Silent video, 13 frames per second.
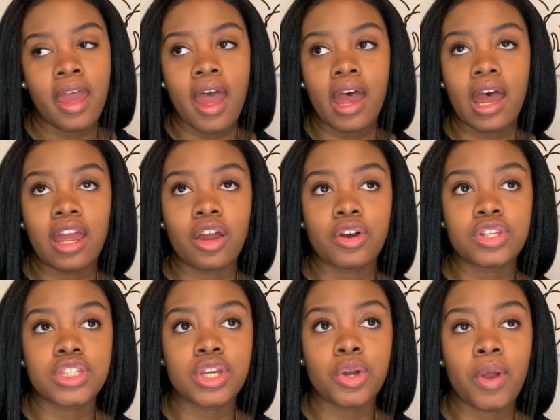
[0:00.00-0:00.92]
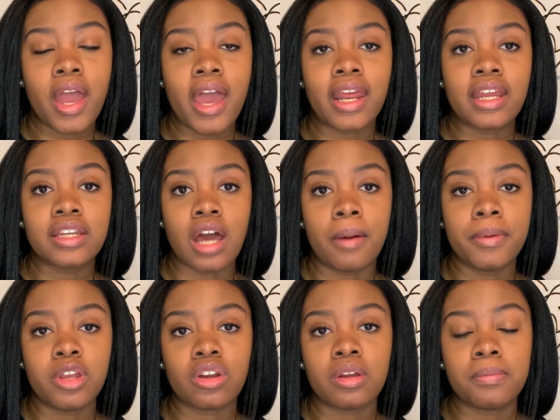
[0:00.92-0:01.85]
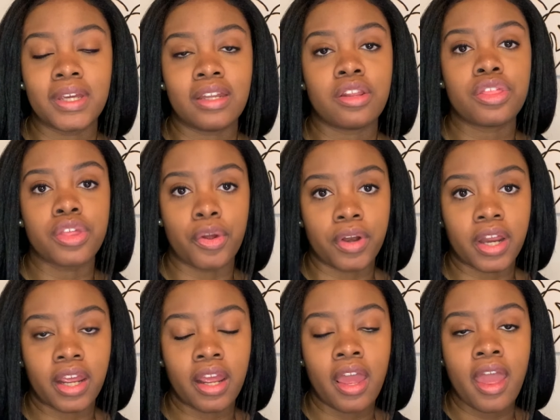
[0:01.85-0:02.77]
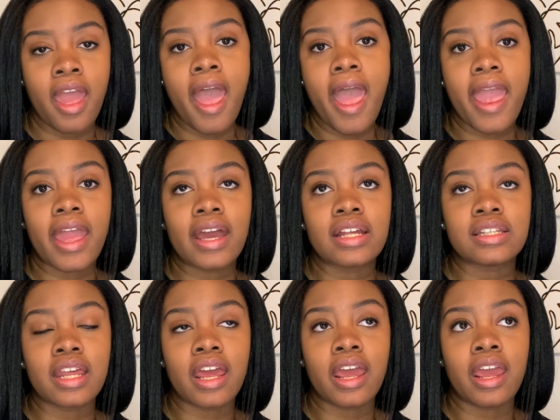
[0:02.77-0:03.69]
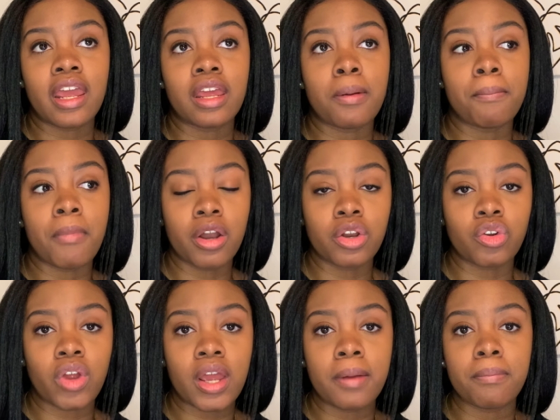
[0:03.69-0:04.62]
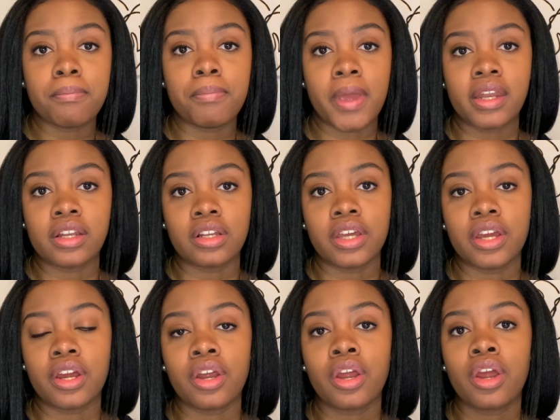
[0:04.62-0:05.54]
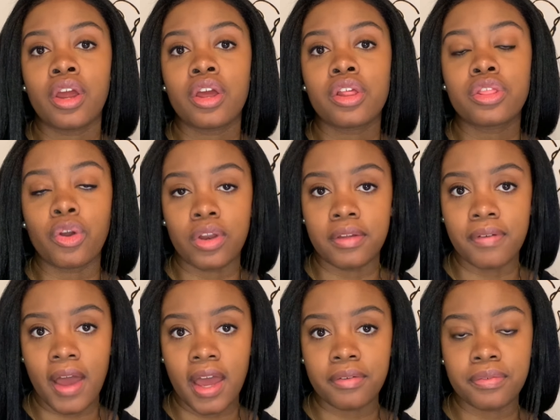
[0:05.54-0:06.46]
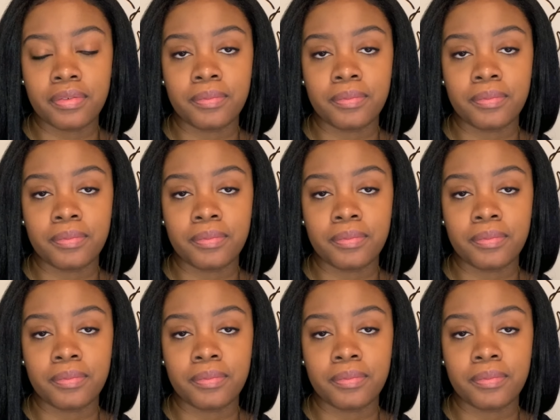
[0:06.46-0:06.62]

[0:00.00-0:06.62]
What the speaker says: I also had a Damier Ebene 30 and a Monogram Bandouliere 35.